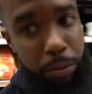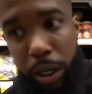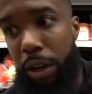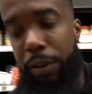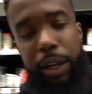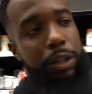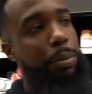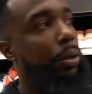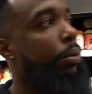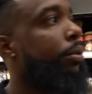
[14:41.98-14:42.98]
whatever it is,
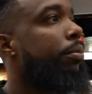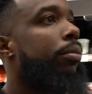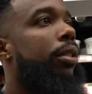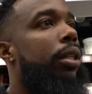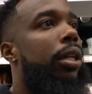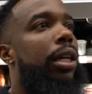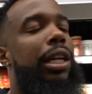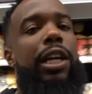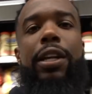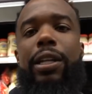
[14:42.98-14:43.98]
bro.
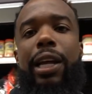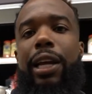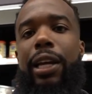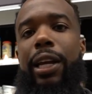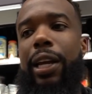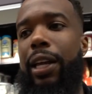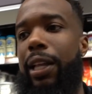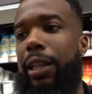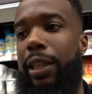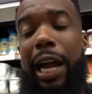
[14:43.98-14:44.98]
It, like,
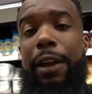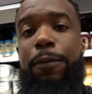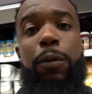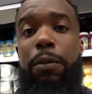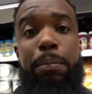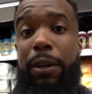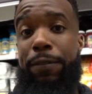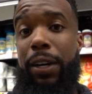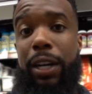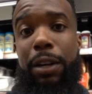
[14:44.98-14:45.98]
life wouldn't be
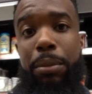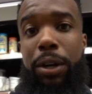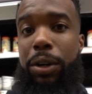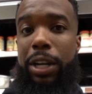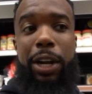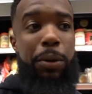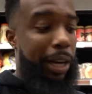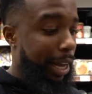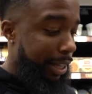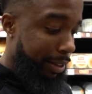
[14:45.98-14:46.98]
fun, bro. You know,
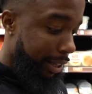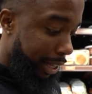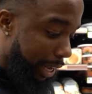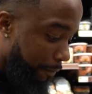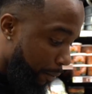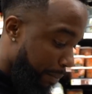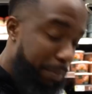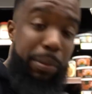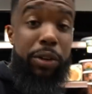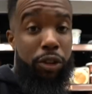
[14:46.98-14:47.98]
like, life would be
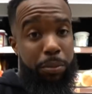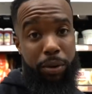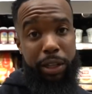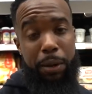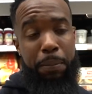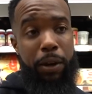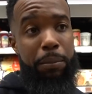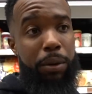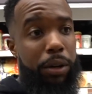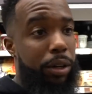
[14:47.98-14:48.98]
miserable at that point,
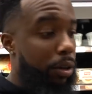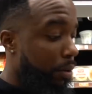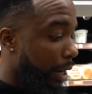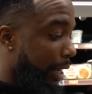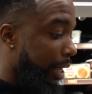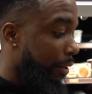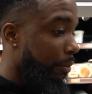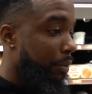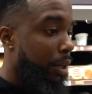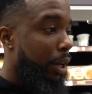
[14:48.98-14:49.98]
bro. You know, I like to
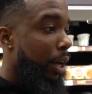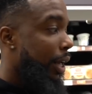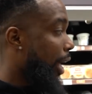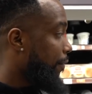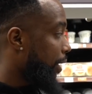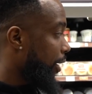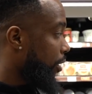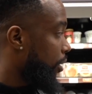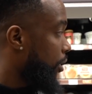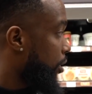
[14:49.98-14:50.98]
have, like,
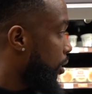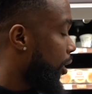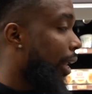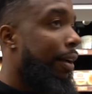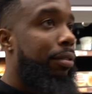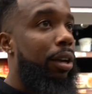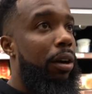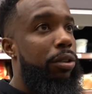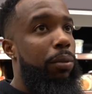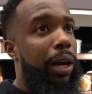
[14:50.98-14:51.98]
a, a
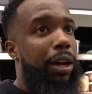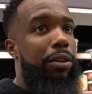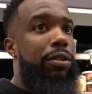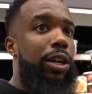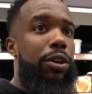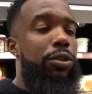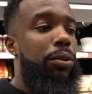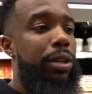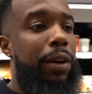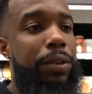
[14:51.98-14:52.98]
lifestyle to where I can continue to do
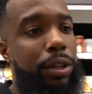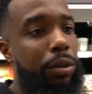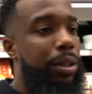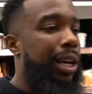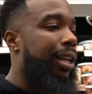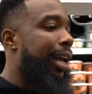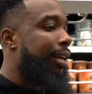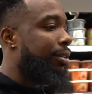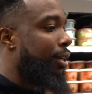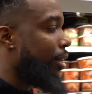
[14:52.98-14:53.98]
this every single day and
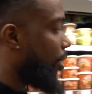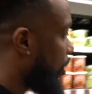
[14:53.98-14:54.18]
actually, you